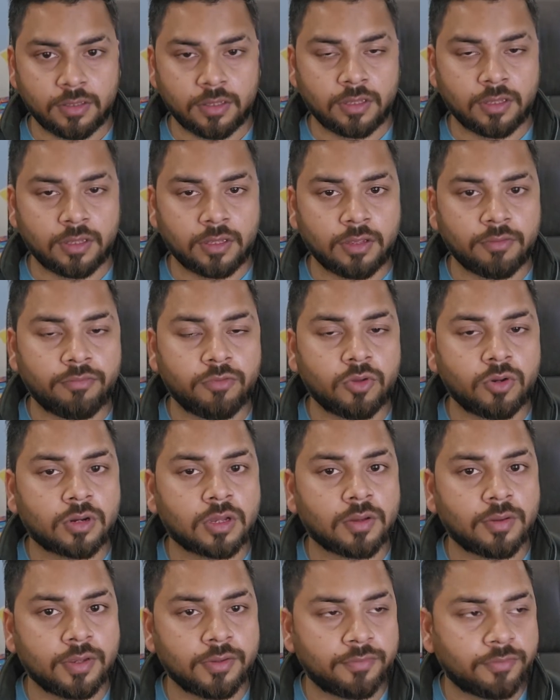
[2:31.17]
If
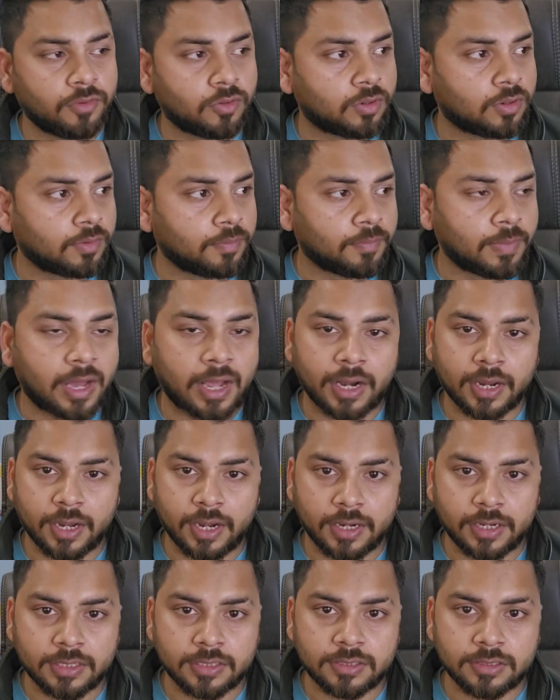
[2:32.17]
your
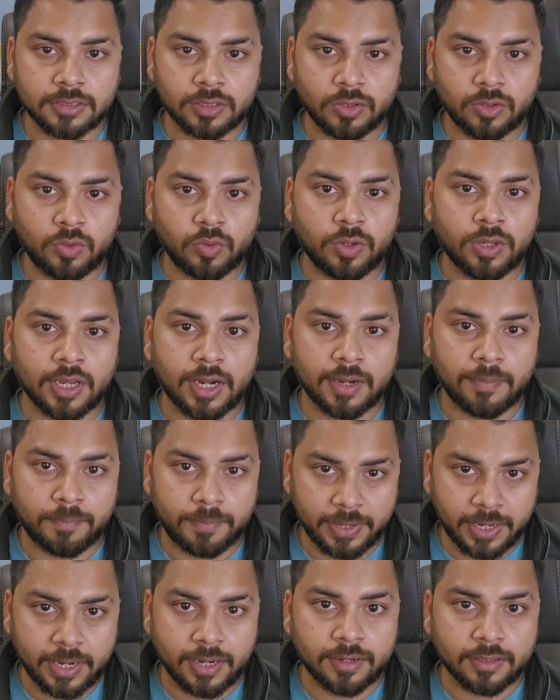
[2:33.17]
market is doing a
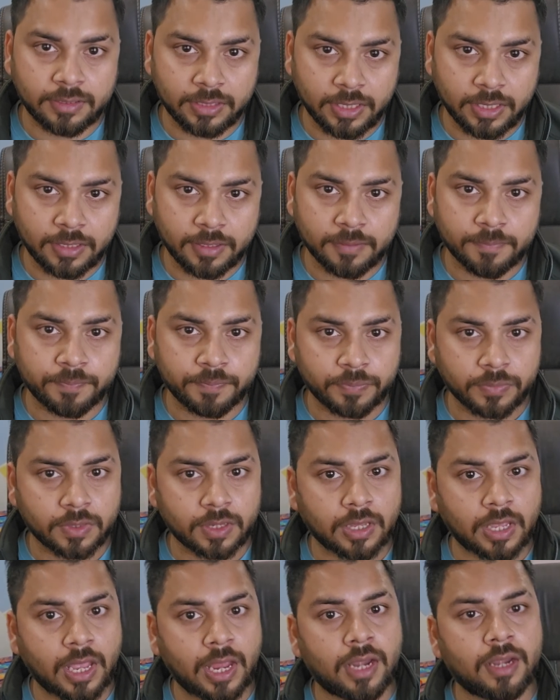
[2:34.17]
paid thing,
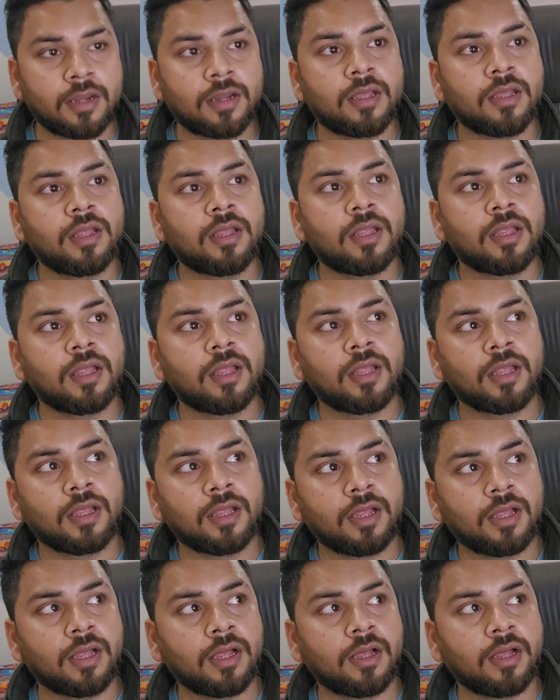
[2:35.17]
and
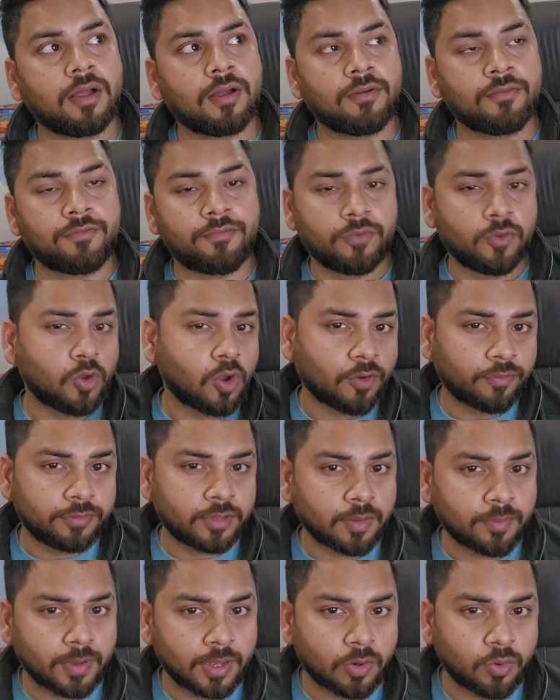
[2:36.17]
few of
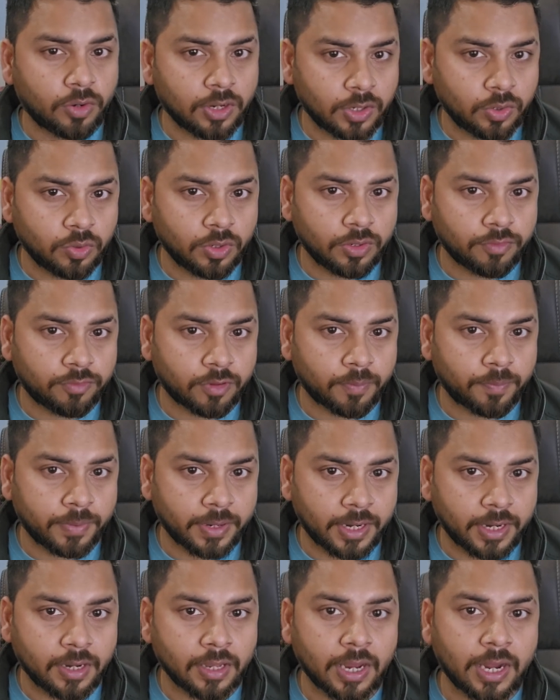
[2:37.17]
them are only doing for
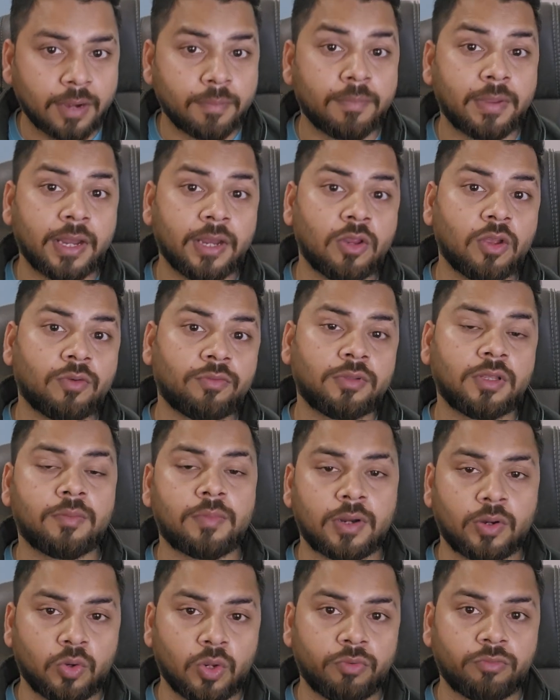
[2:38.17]
paid and many of them
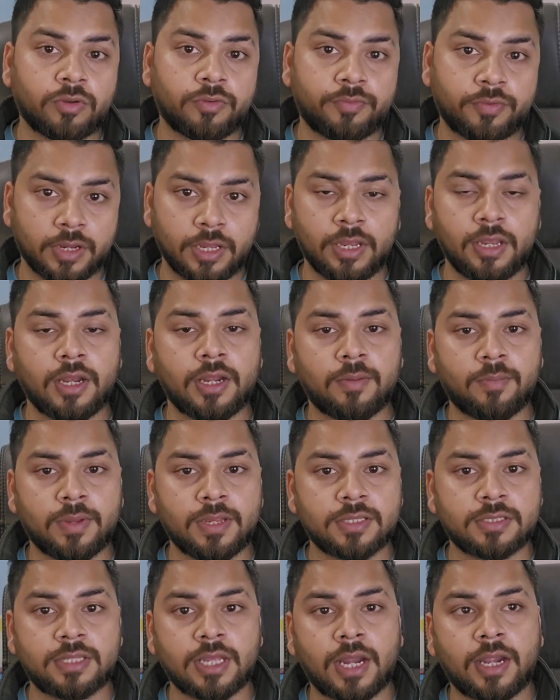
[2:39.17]
are doing for free, it
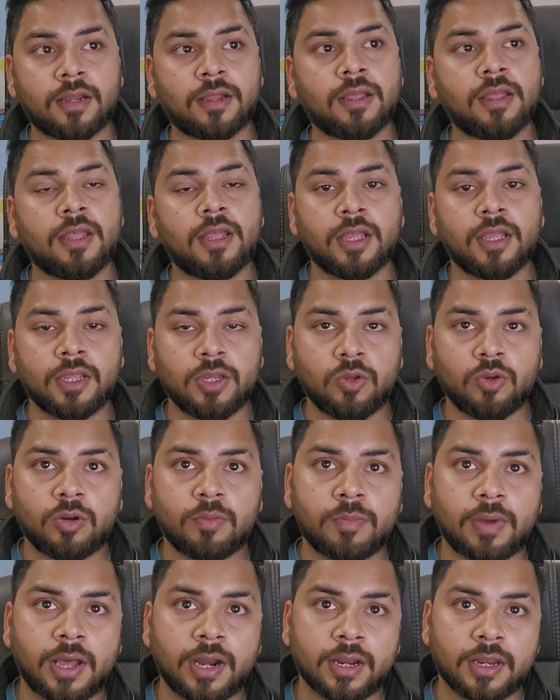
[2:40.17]
means that
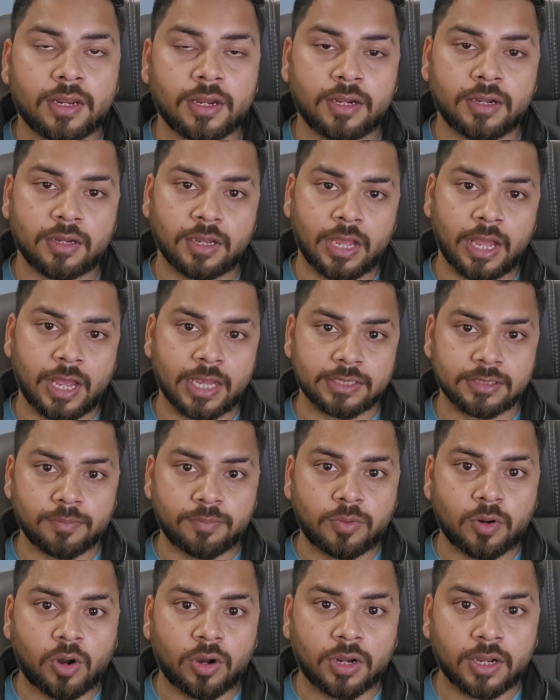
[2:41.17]
your market has a
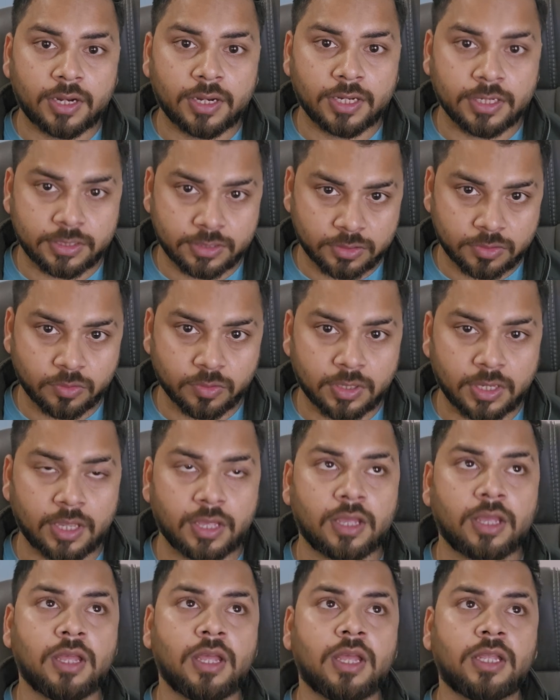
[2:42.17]
broader niche.
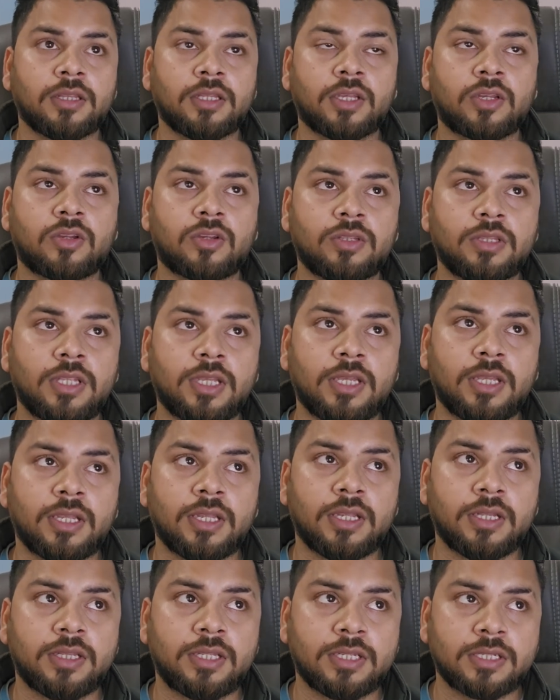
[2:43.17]
Okay,
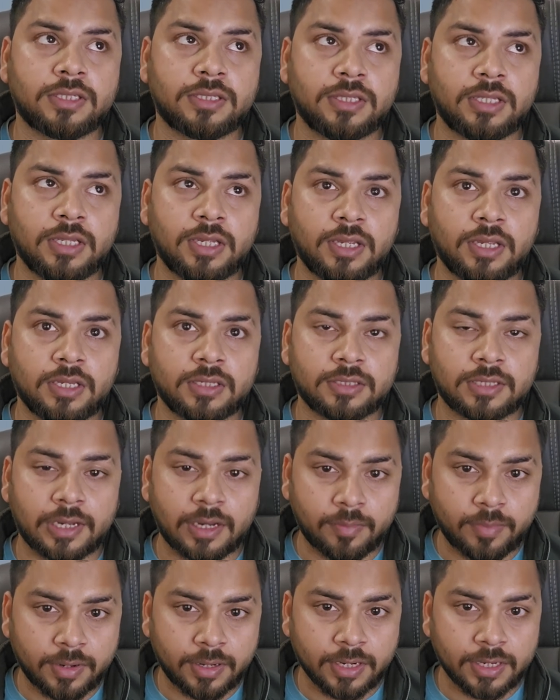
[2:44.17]
the
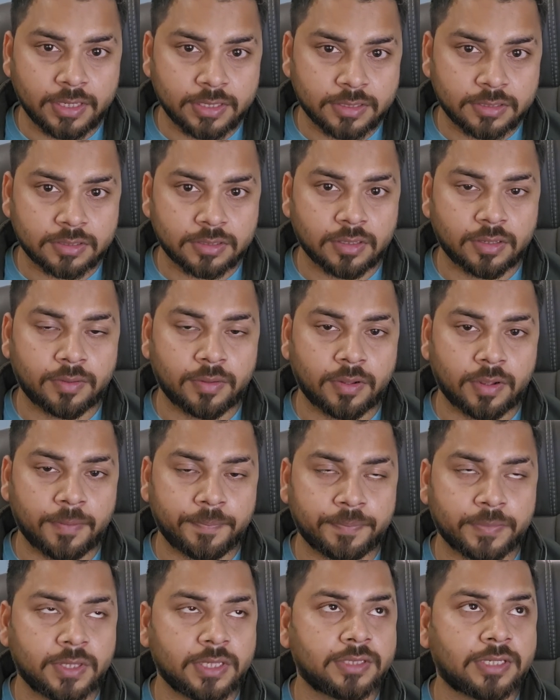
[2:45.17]
celebrities
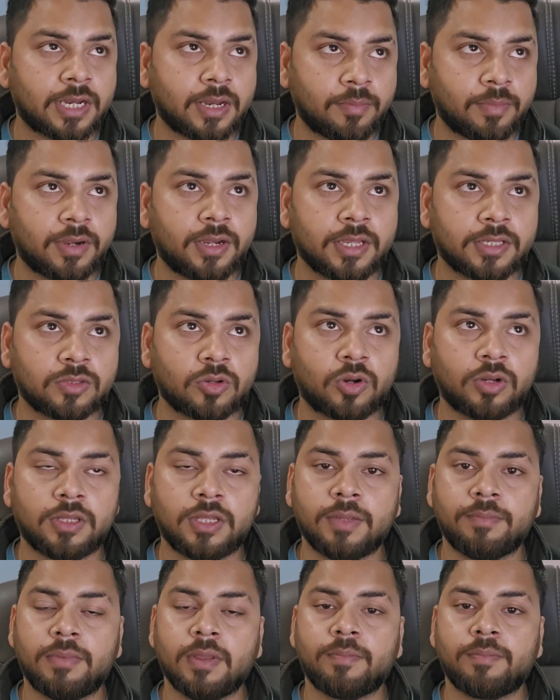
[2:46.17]
or
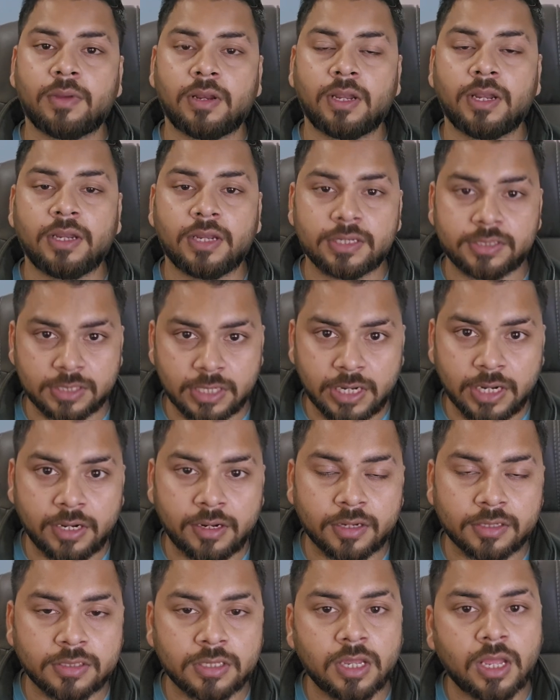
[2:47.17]
the people, industry
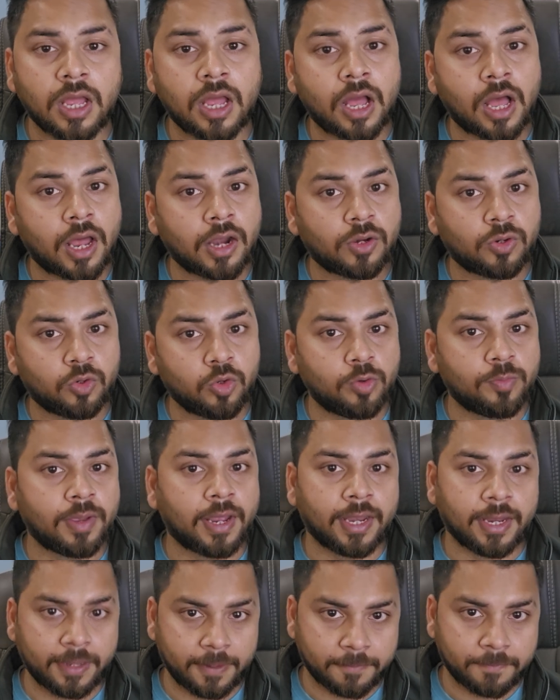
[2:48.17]
leaders, are too
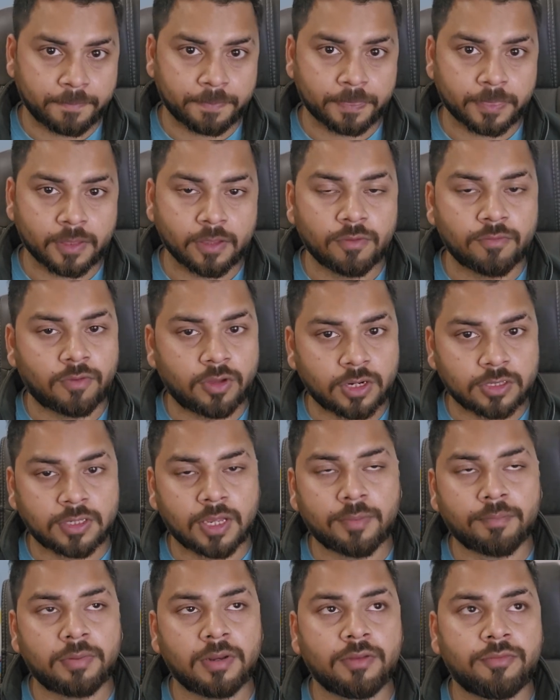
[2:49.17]
many. For
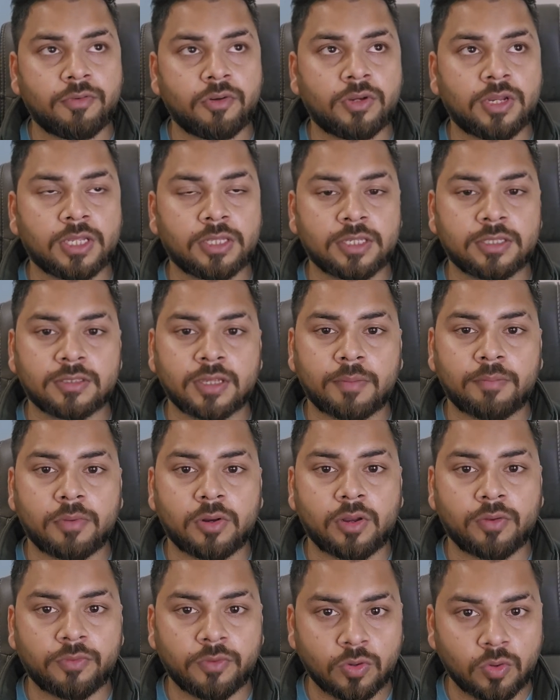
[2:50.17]
example, if you take the
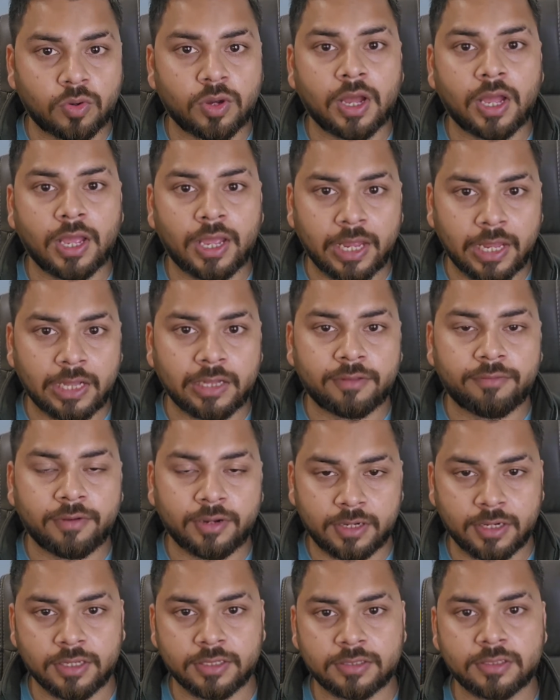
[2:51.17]
example of yoga, health,
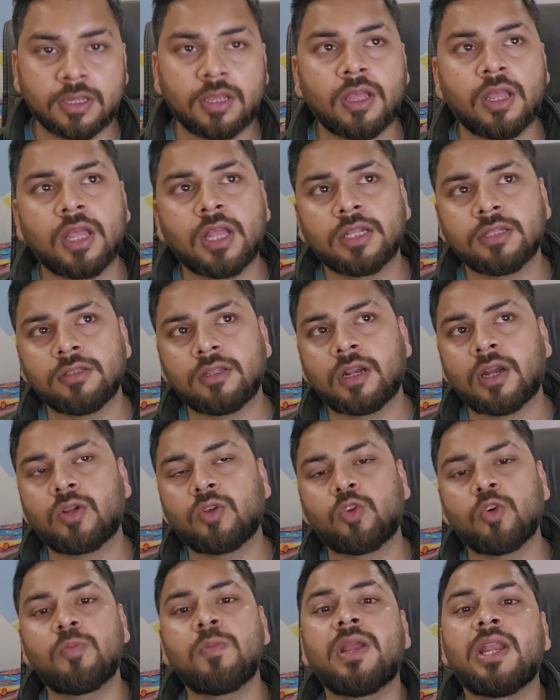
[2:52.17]
fitness, there
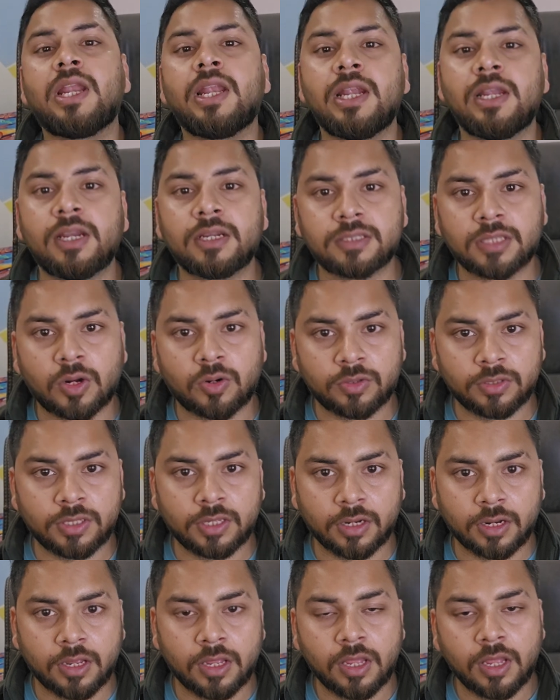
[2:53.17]
are too many leaders out
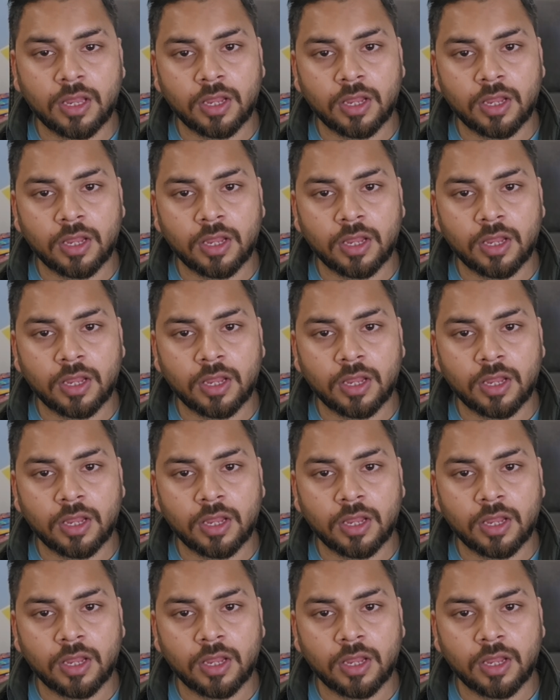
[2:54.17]
there.